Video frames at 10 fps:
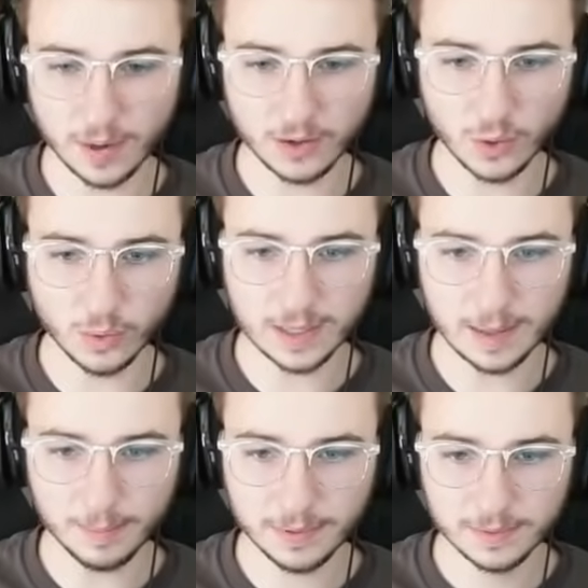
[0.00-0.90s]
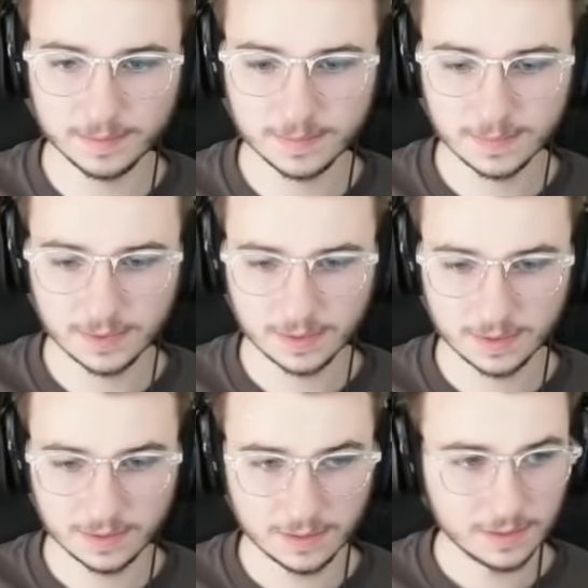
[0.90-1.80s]
parkour it up.
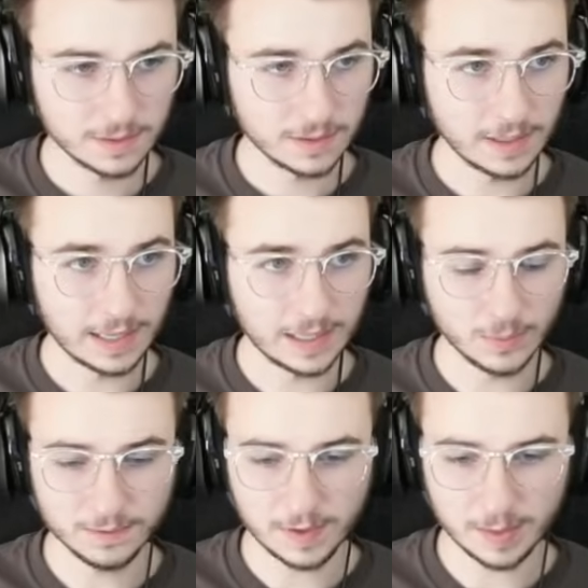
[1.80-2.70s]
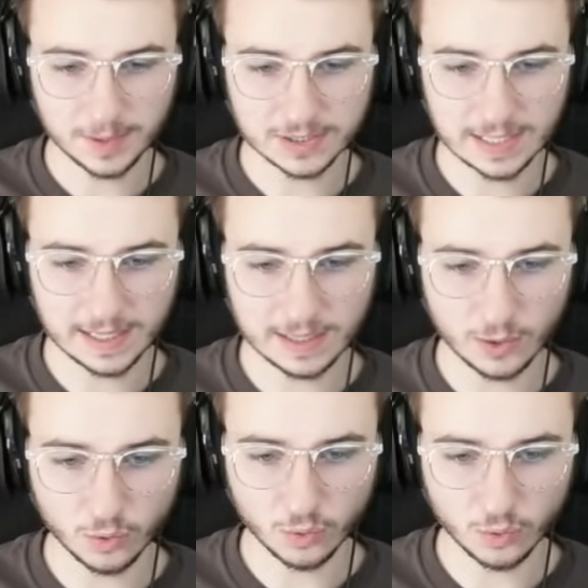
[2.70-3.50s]
And we'll fill up your tank